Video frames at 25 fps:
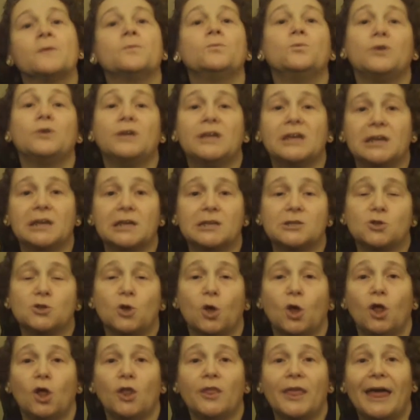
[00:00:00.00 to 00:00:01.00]
We'll get into
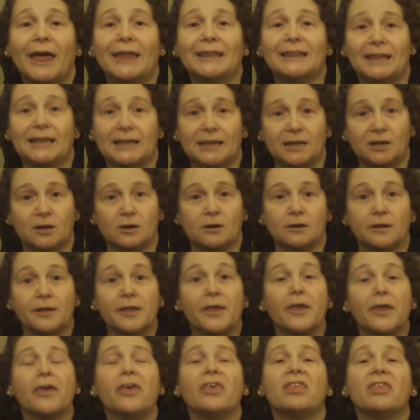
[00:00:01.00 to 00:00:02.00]
all that later.
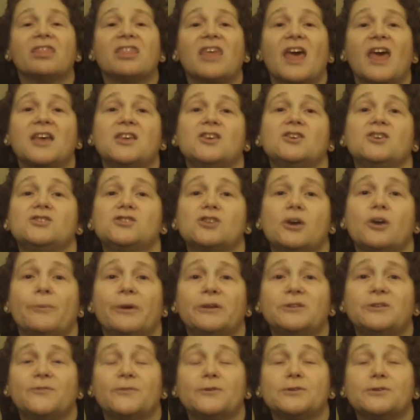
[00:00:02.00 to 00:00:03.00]
Thank you so
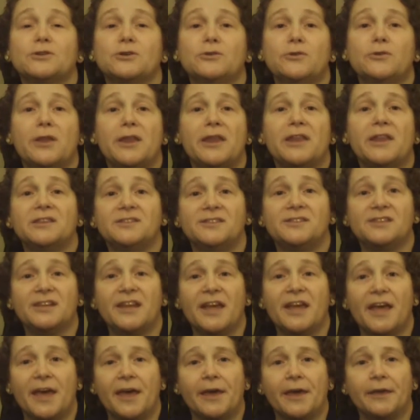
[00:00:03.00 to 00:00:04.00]
much for tuning in
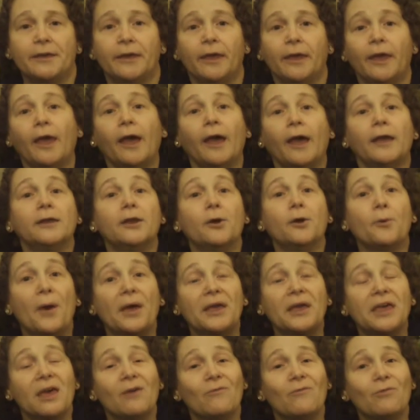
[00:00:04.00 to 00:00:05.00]
today. You know
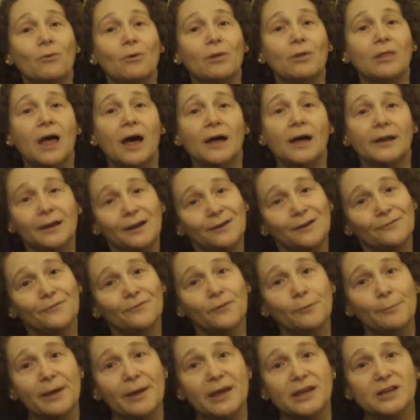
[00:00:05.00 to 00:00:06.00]
I gave you a lot of
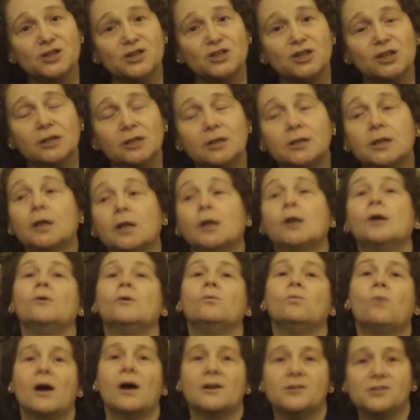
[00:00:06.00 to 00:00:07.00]
information.
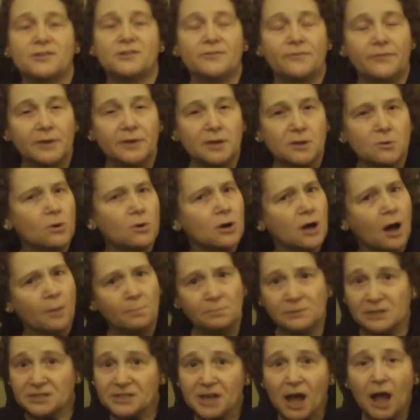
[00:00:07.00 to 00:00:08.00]
Watch the video a
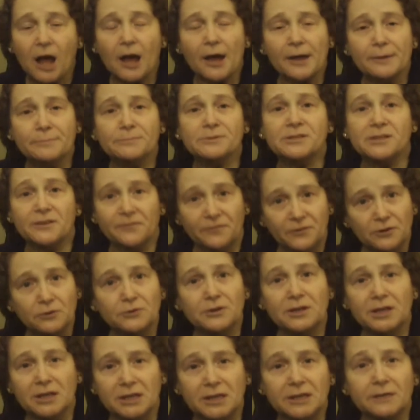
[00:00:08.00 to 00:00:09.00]
couple of times if you
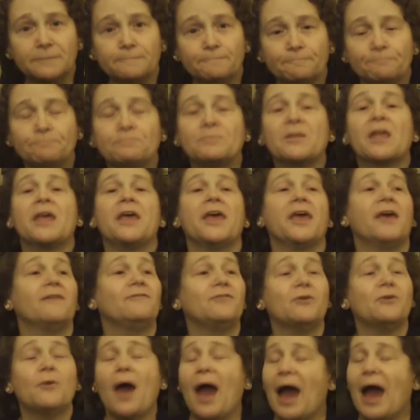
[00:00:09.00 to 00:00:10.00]
need.
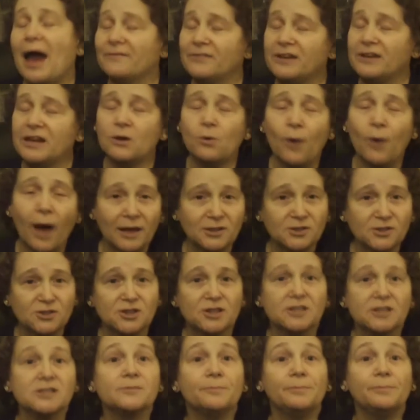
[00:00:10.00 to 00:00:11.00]
If you have any
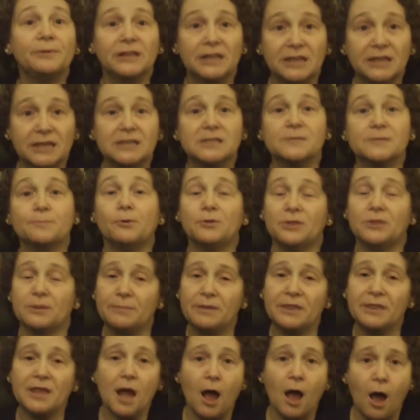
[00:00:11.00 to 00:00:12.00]
questions, please put
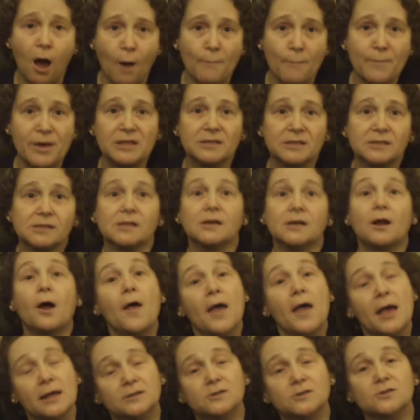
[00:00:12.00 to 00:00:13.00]
them in the comments and
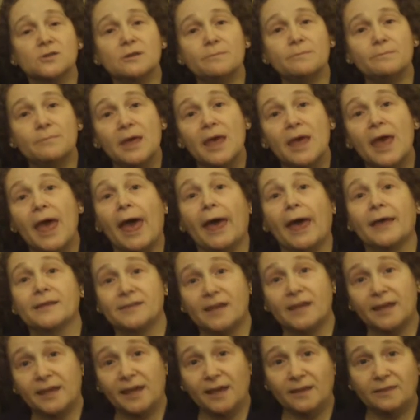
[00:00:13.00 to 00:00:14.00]
I'll answer them
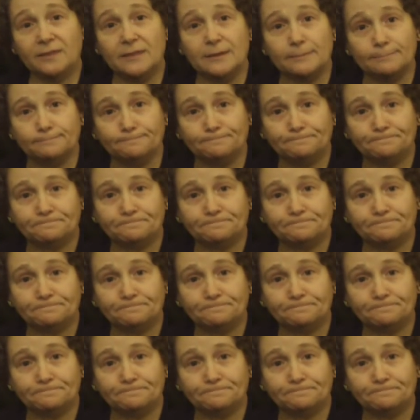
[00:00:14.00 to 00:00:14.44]
as I get them.